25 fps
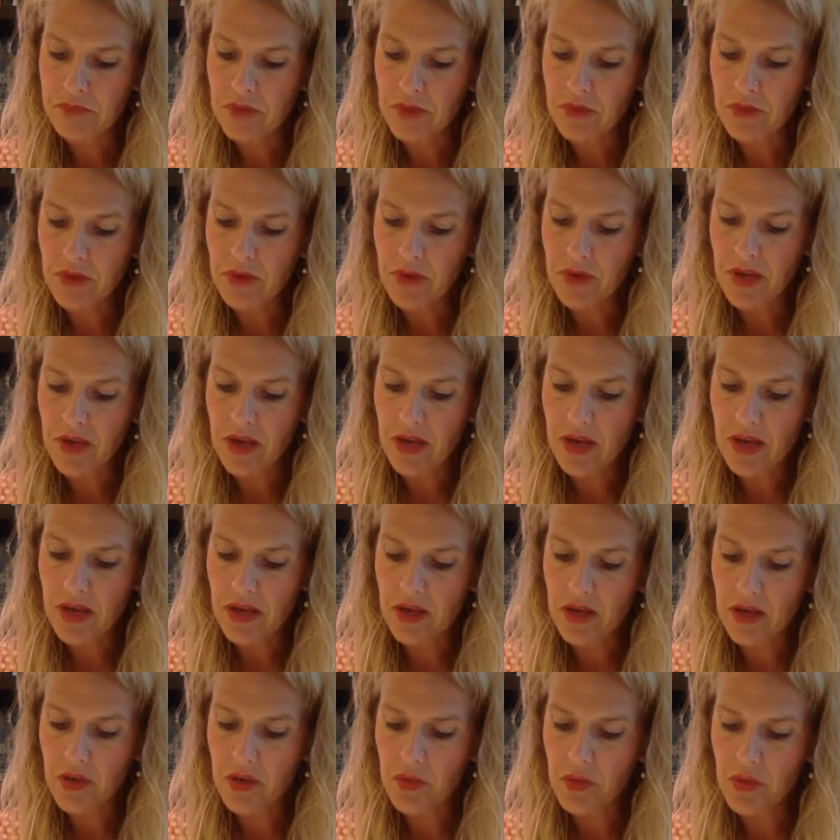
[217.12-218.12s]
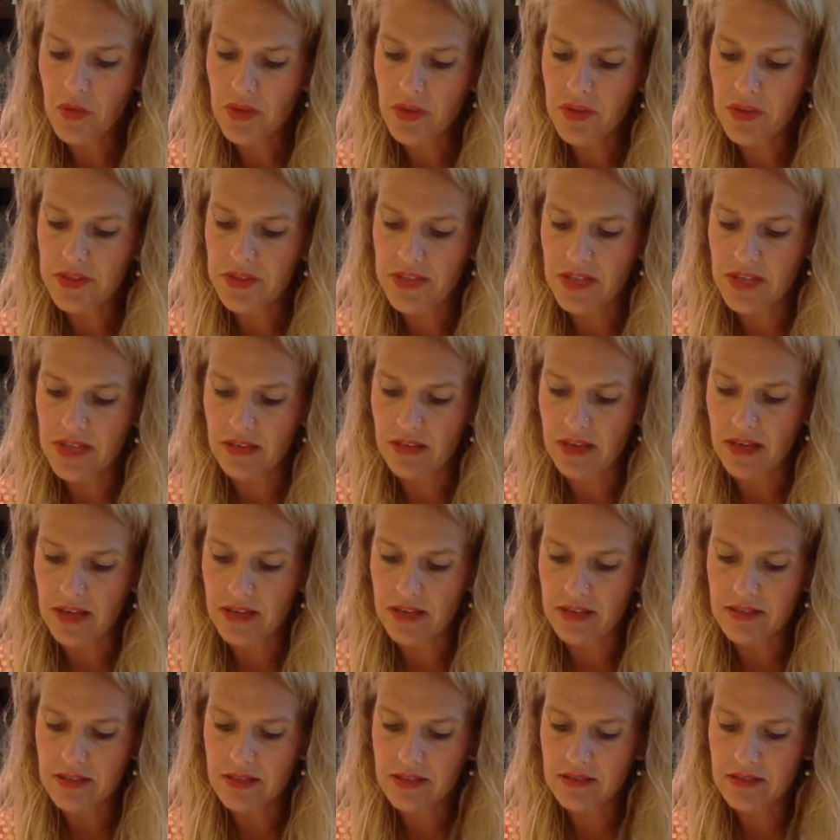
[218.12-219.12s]
Okay, who were the
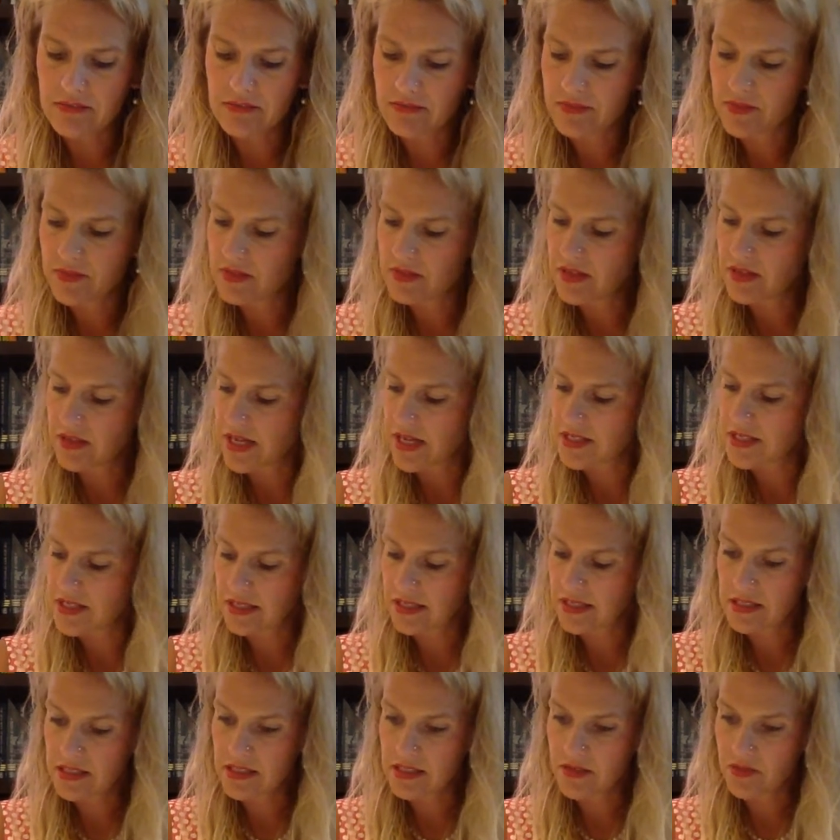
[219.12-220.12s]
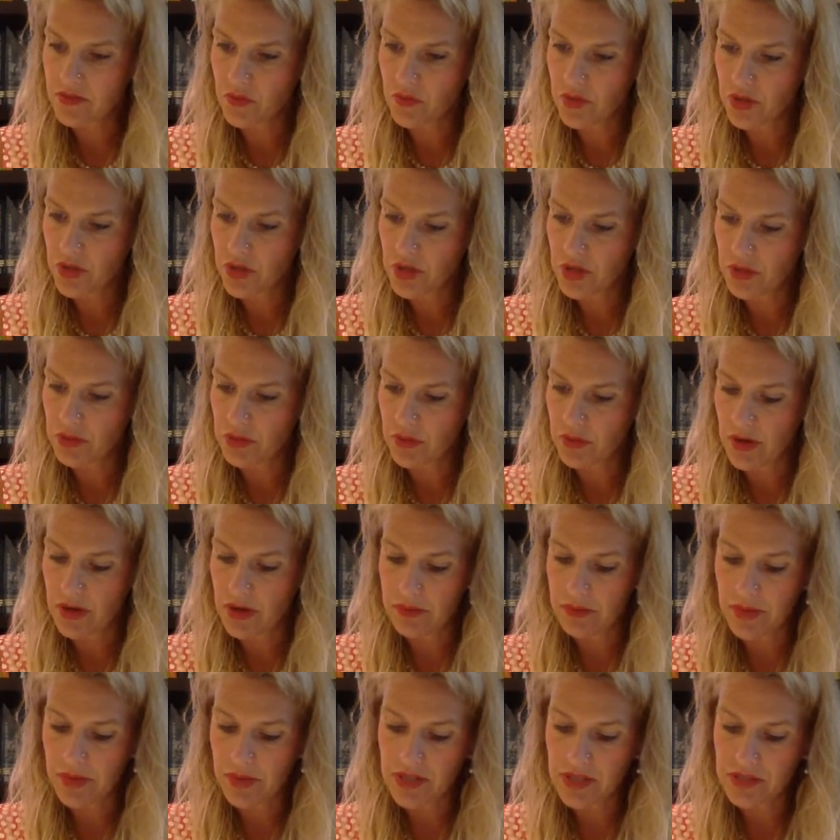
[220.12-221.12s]
delegates? Nice list for you
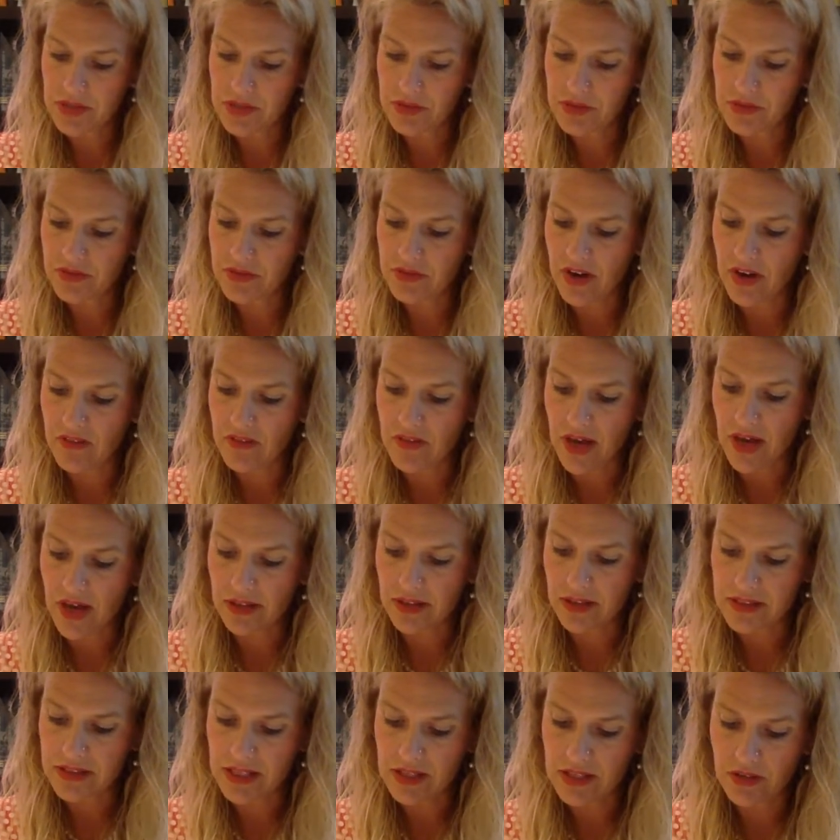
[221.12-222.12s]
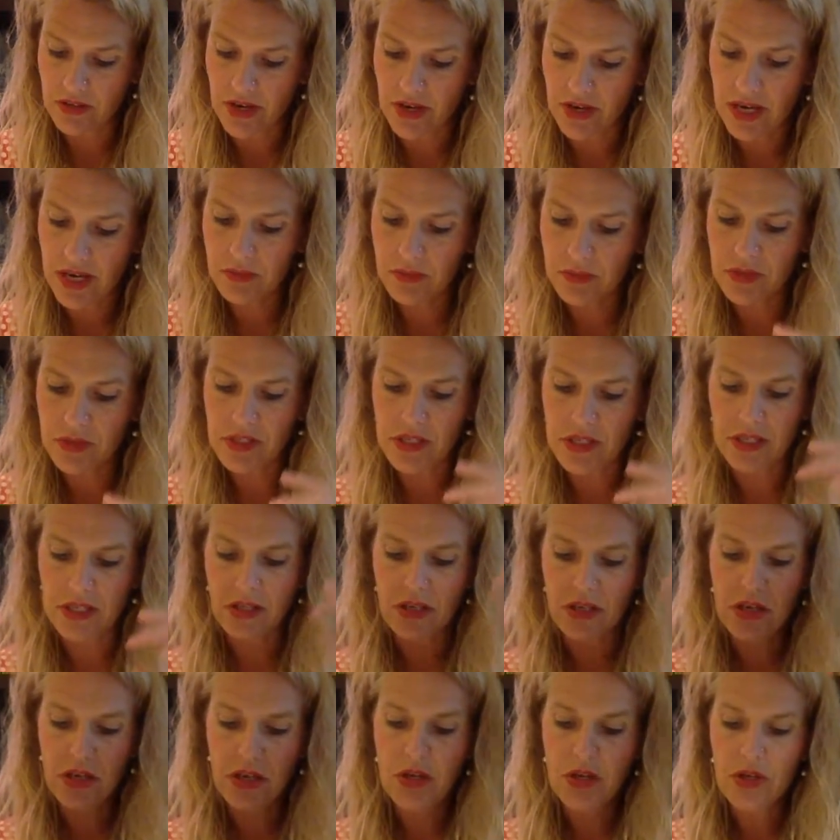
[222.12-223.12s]
on page 35. Alexander
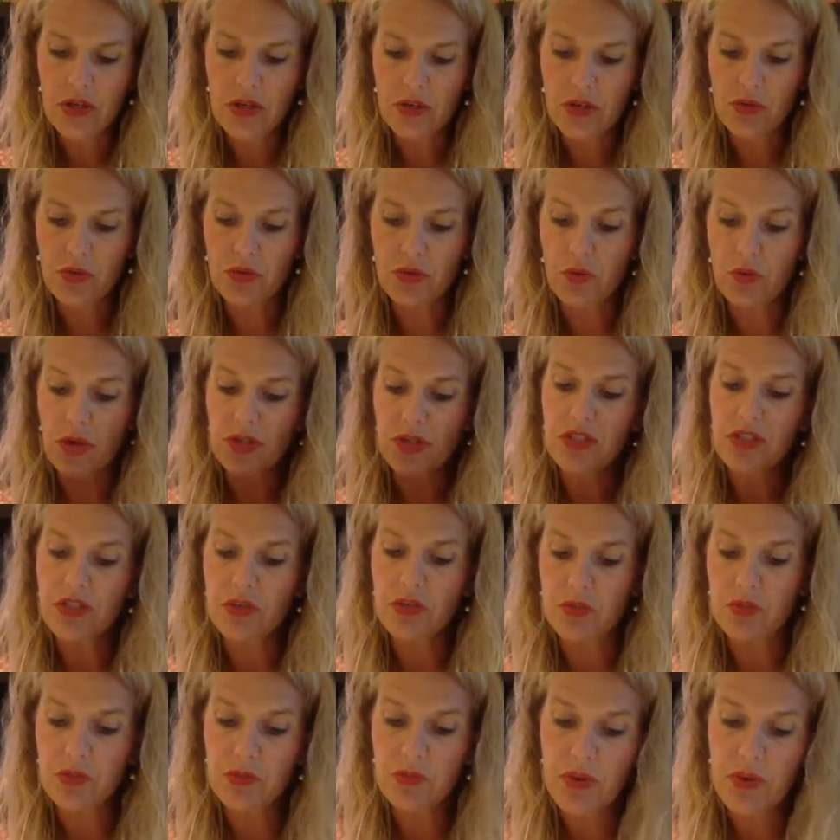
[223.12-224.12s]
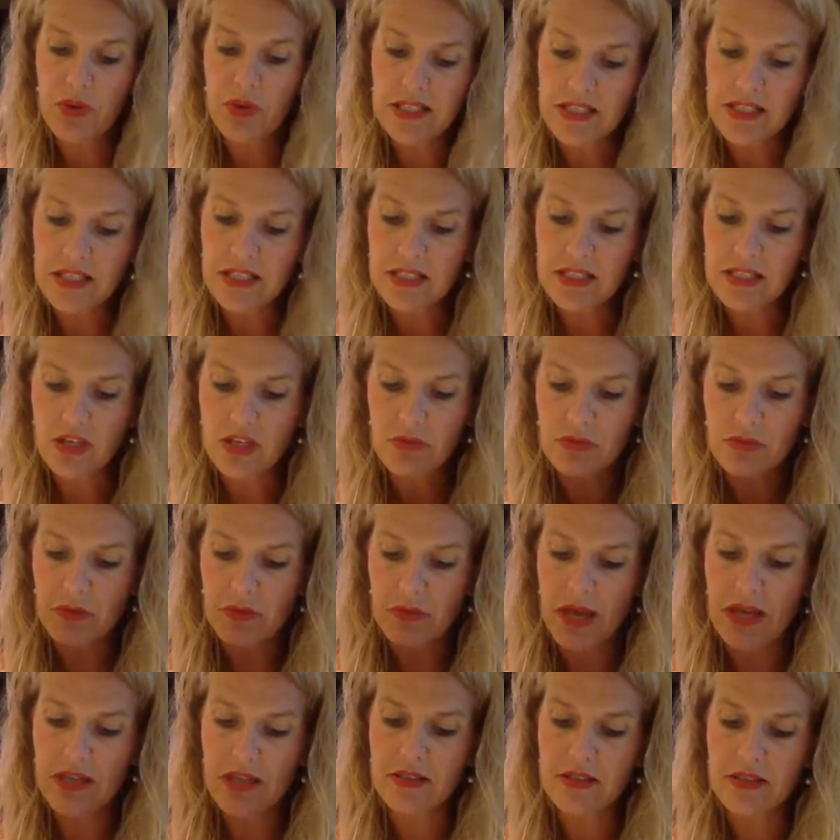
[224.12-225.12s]
Hamilton, George Washington was president, James
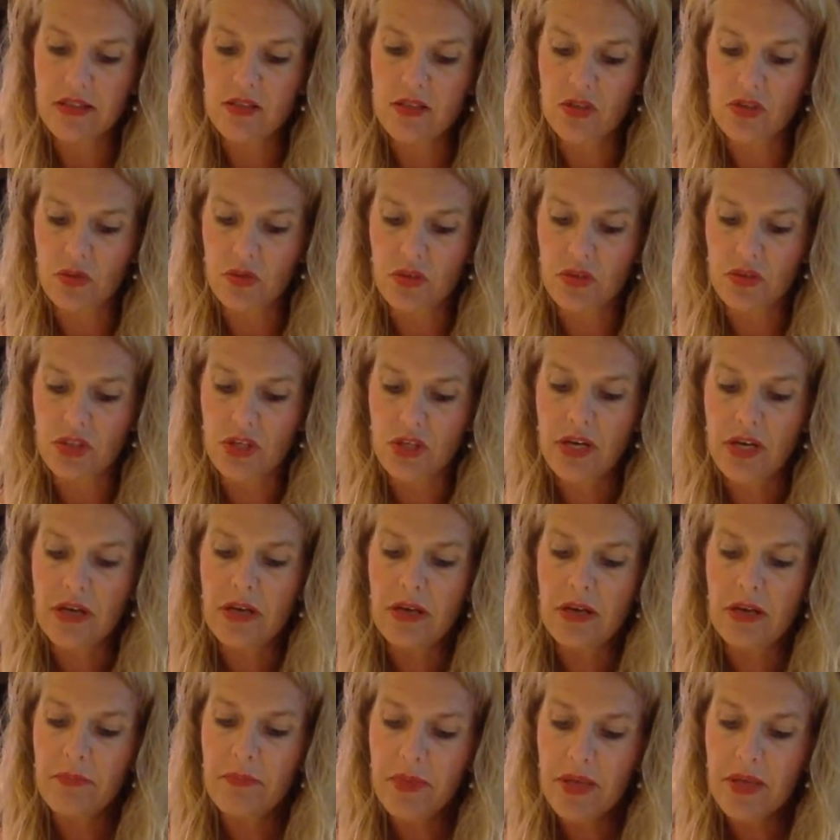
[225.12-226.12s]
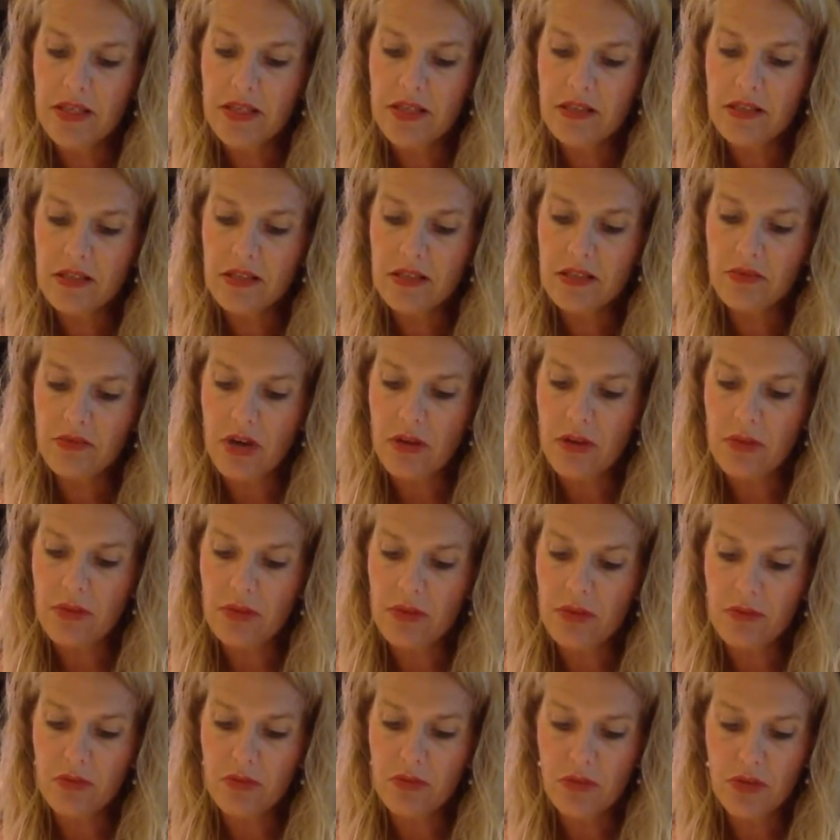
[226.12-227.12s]
Madison, George Mason,
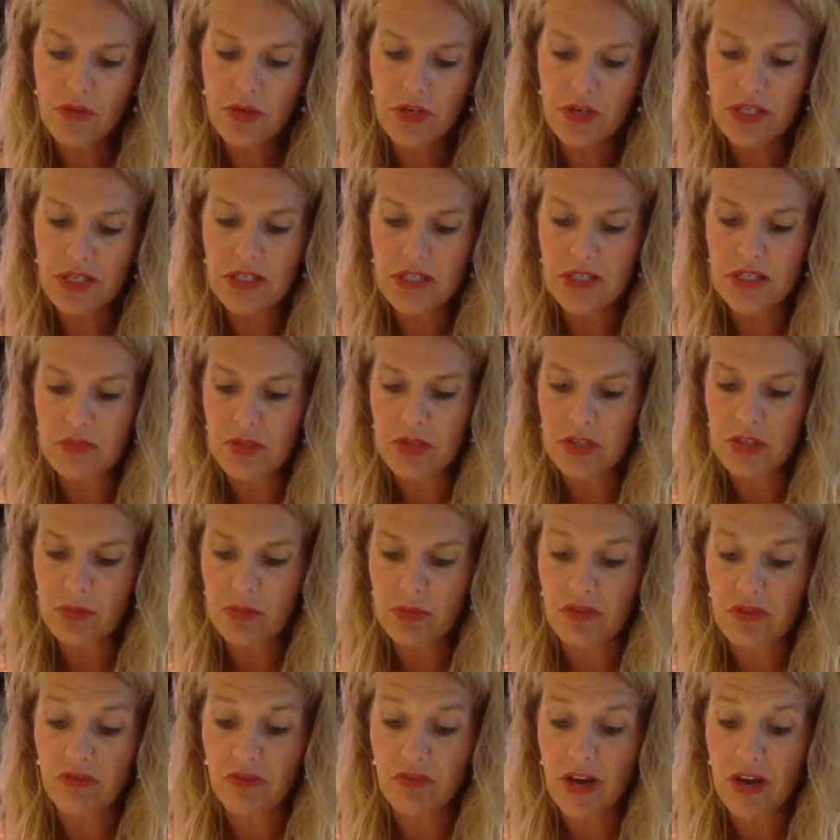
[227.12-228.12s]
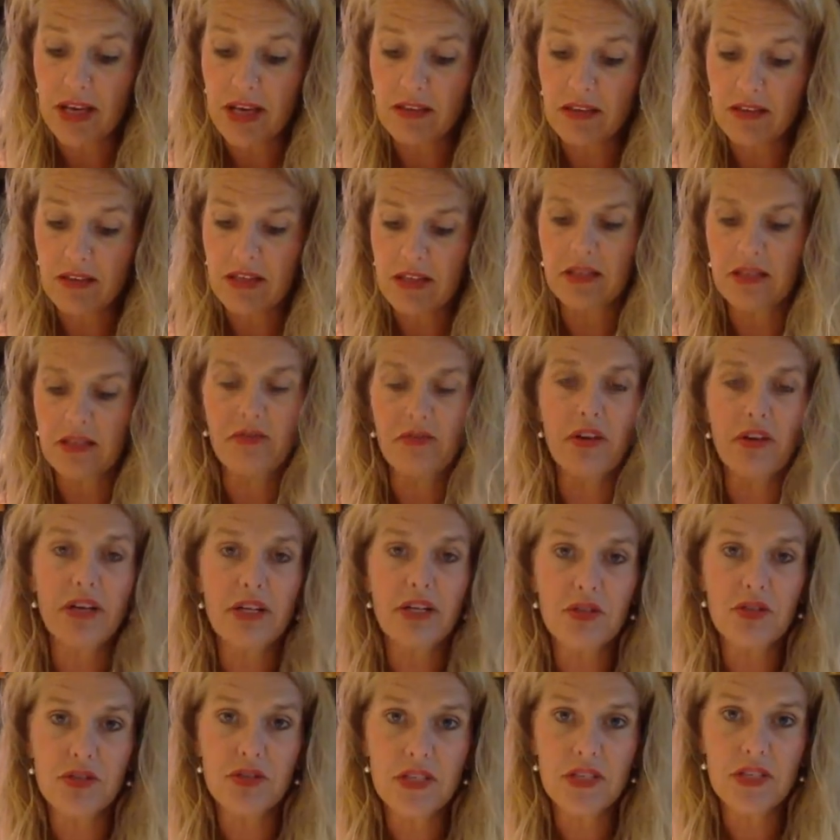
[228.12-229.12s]
Robert Morris, Benjamin Franklin. Very
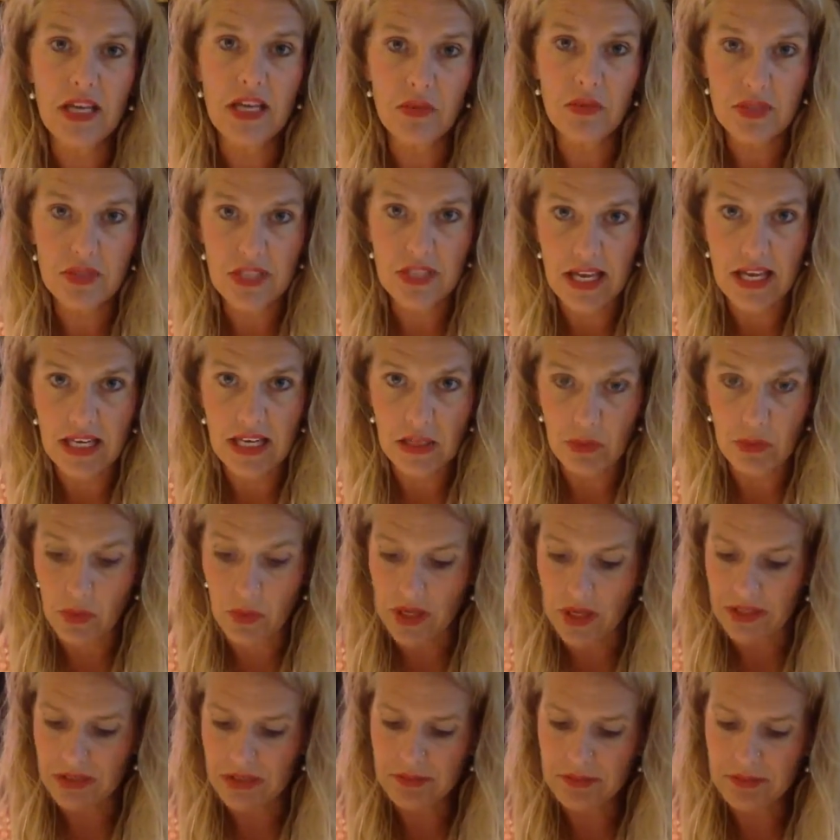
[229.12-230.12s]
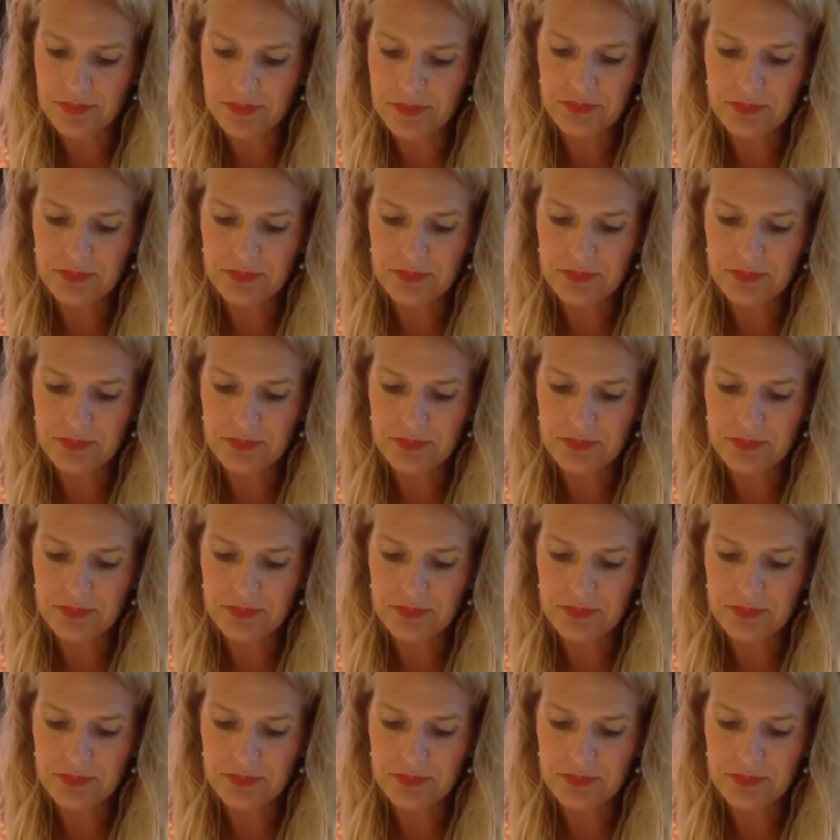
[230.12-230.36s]
interesting, he was 81.